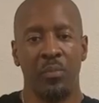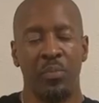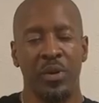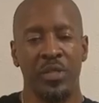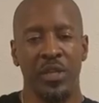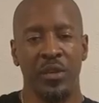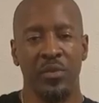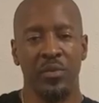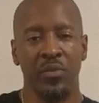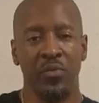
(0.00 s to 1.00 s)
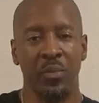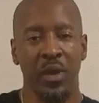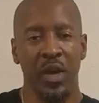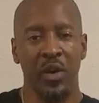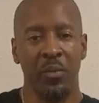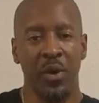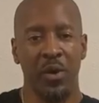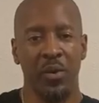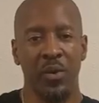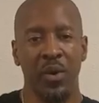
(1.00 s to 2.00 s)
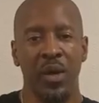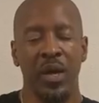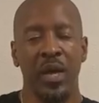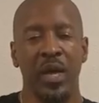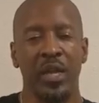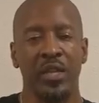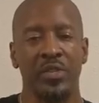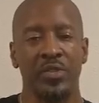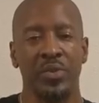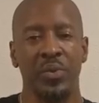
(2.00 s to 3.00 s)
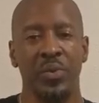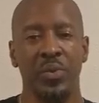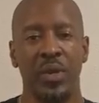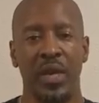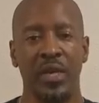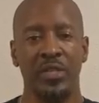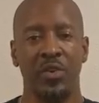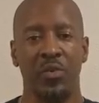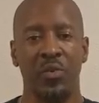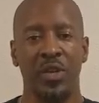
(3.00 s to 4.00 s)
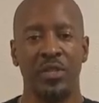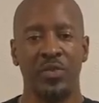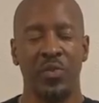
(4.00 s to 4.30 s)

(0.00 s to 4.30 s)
pushing from the elbow, and as soon as your wrist